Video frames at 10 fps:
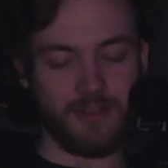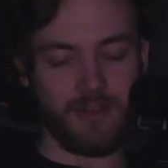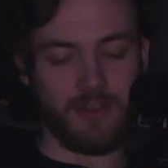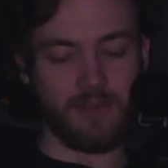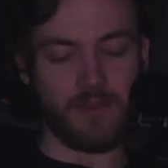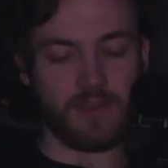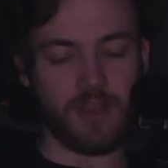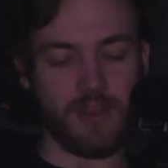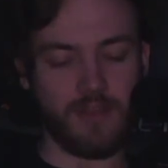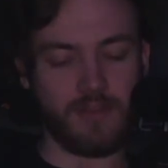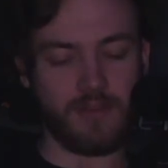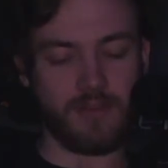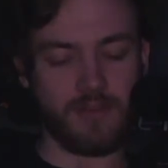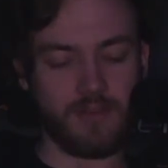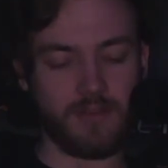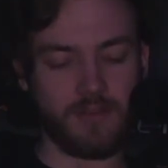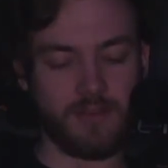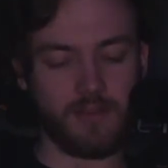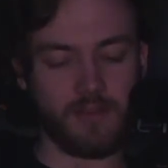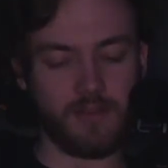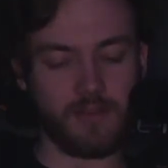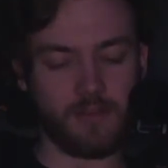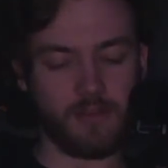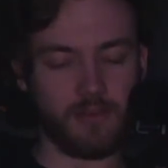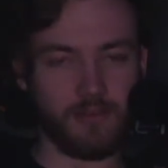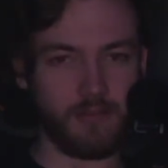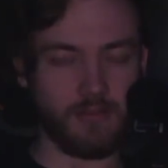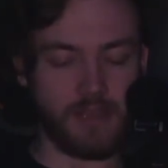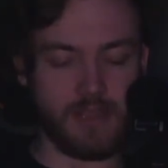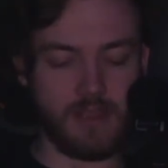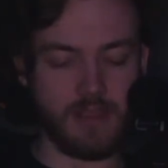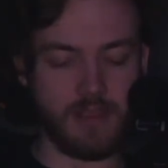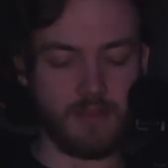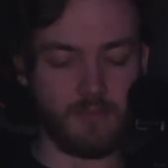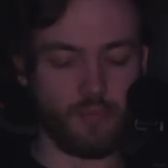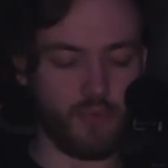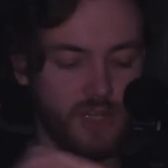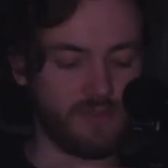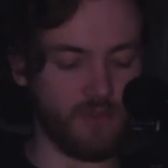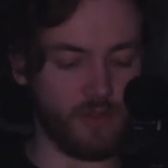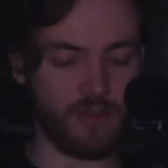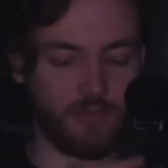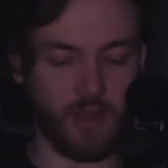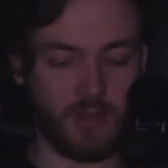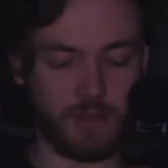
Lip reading: if you turn the bridge volume up